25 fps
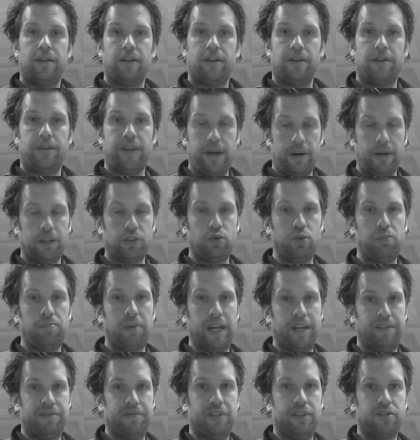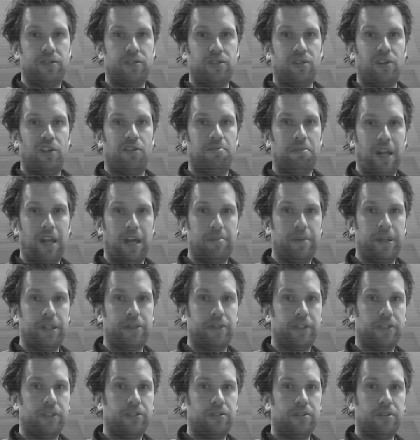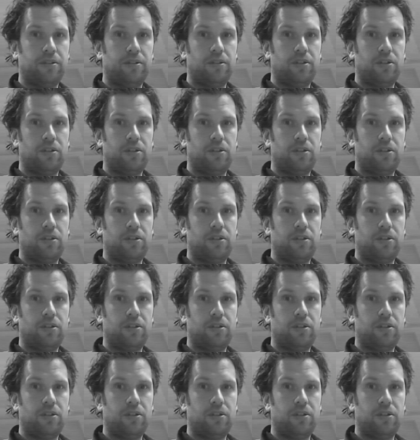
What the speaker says: there are two benefits of plyometrics.